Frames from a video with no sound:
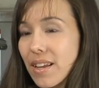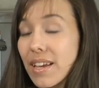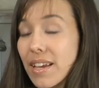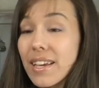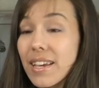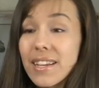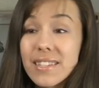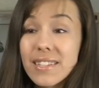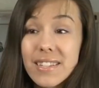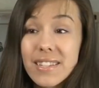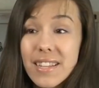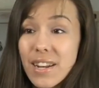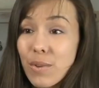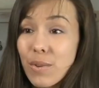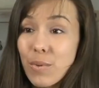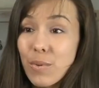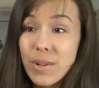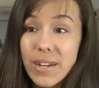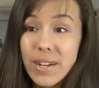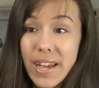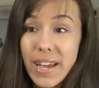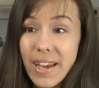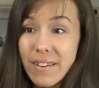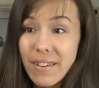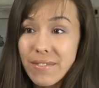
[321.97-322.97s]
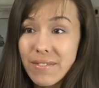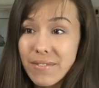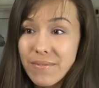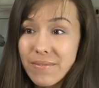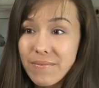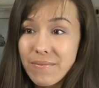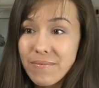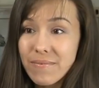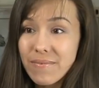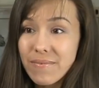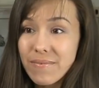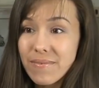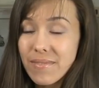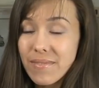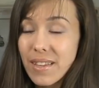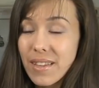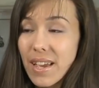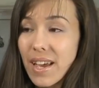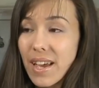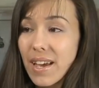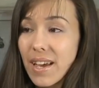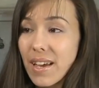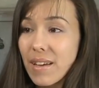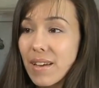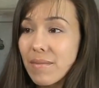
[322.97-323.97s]
I can't say that I wouldn't have.
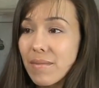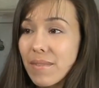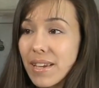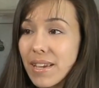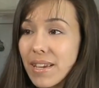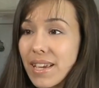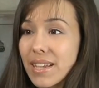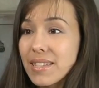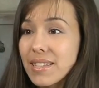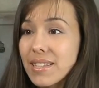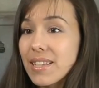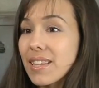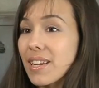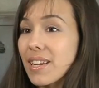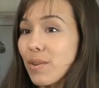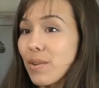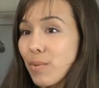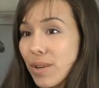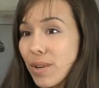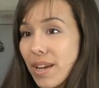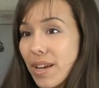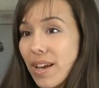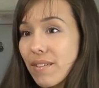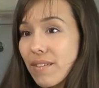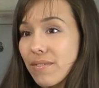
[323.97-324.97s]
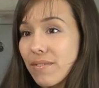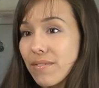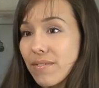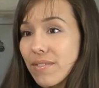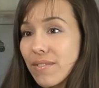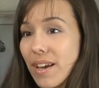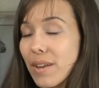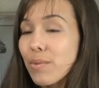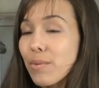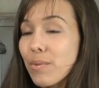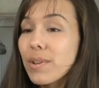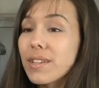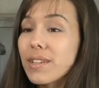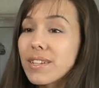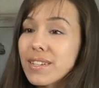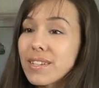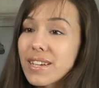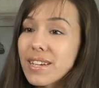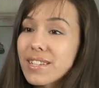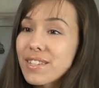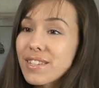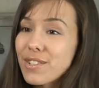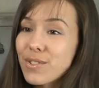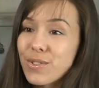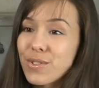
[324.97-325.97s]
I can't say that I would have. I
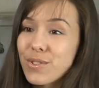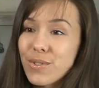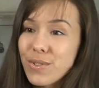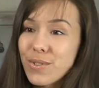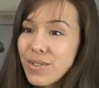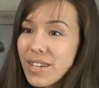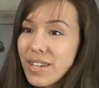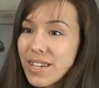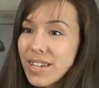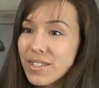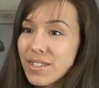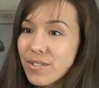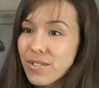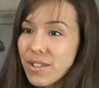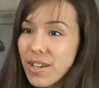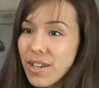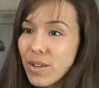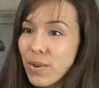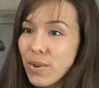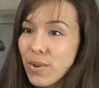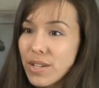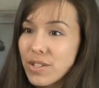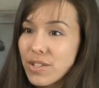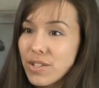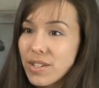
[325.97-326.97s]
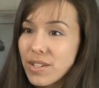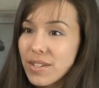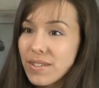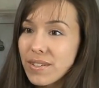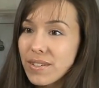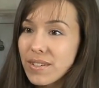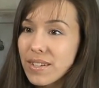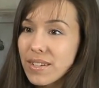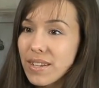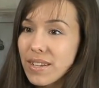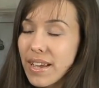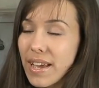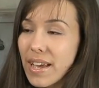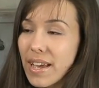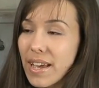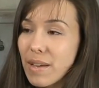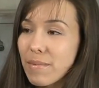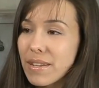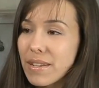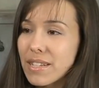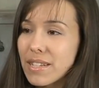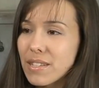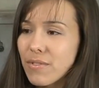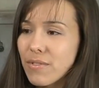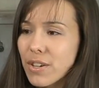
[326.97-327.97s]
still don't know the answer to that question.
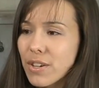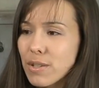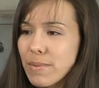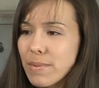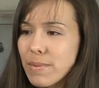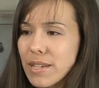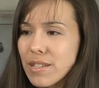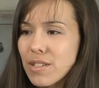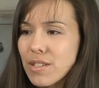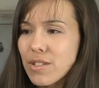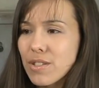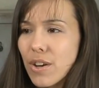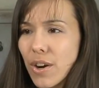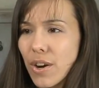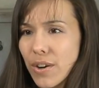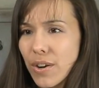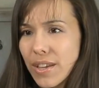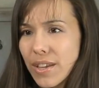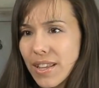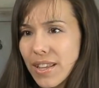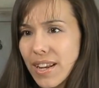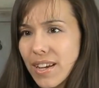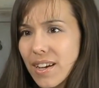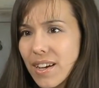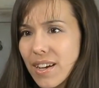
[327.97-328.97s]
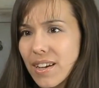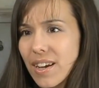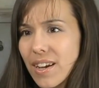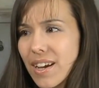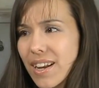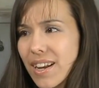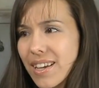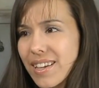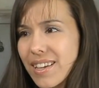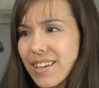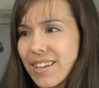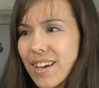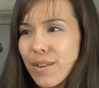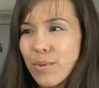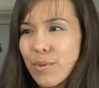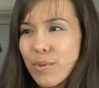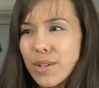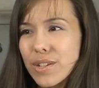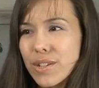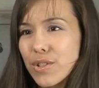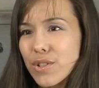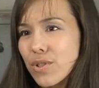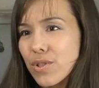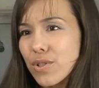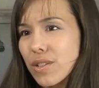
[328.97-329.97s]
And as far as being sorry that I got caught, I
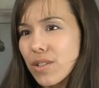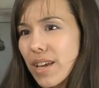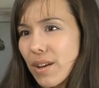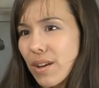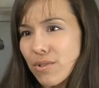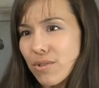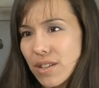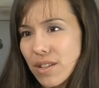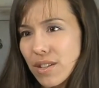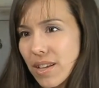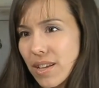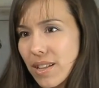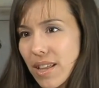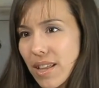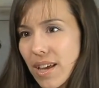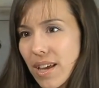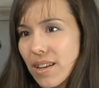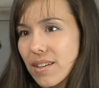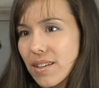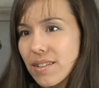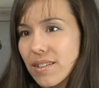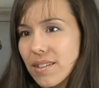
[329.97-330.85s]
wouldn't couch it like that.